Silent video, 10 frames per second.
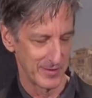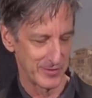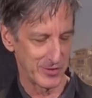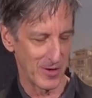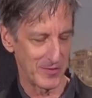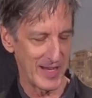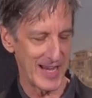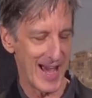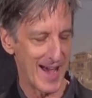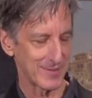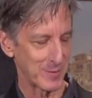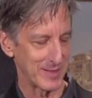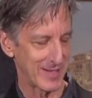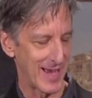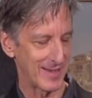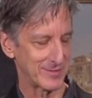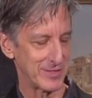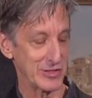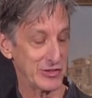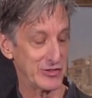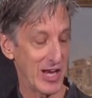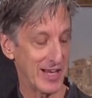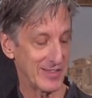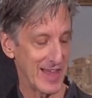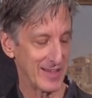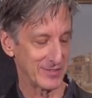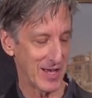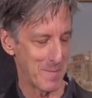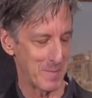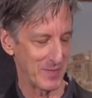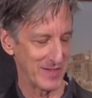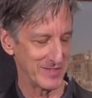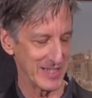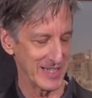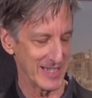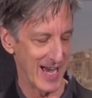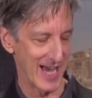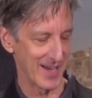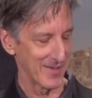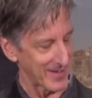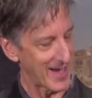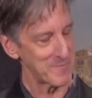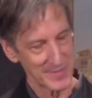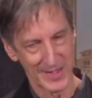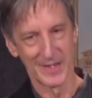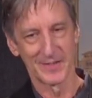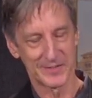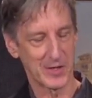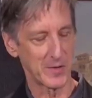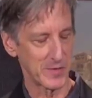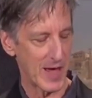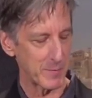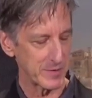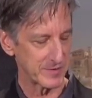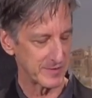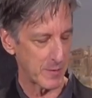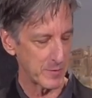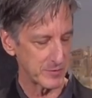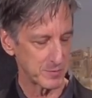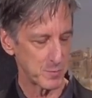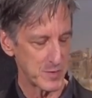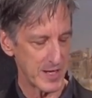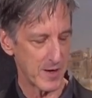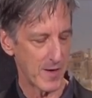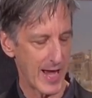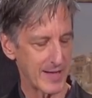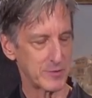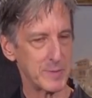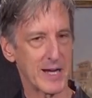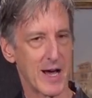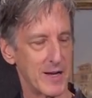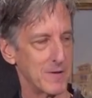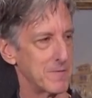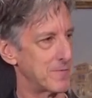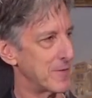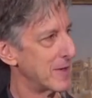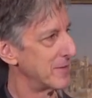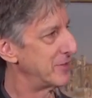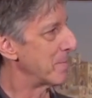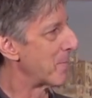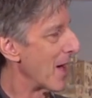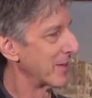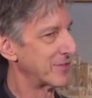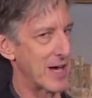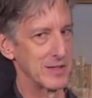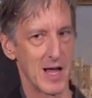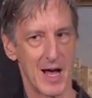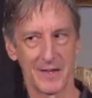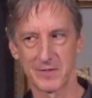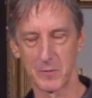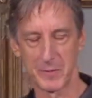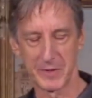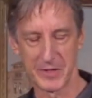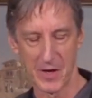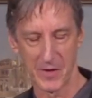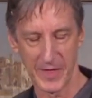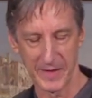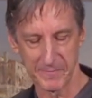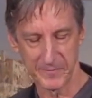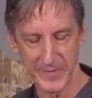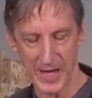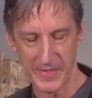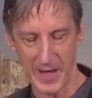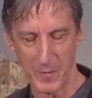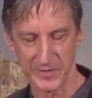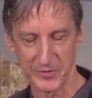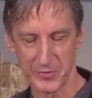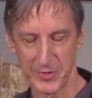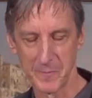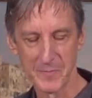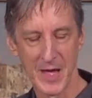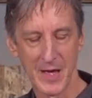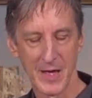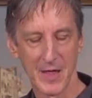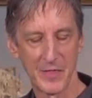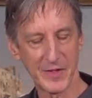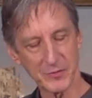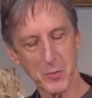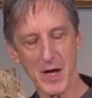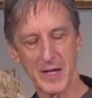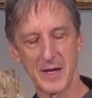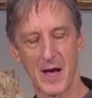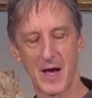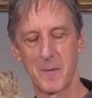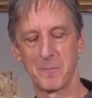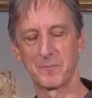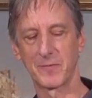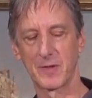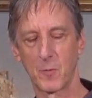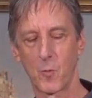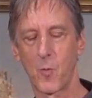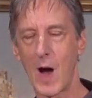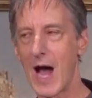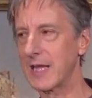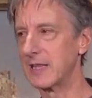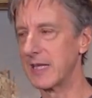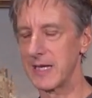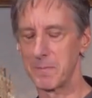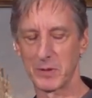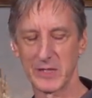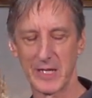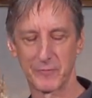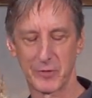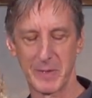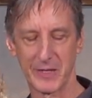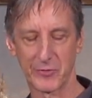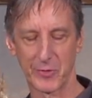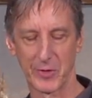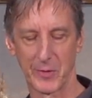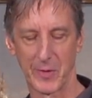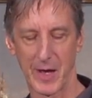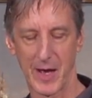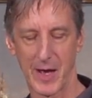showed that he has what it takes to shake things up at the DEA. Okay, so that was, you know, it had to be kind of debunked online so that we would know that that wasn't true. This one, widely believed to be true.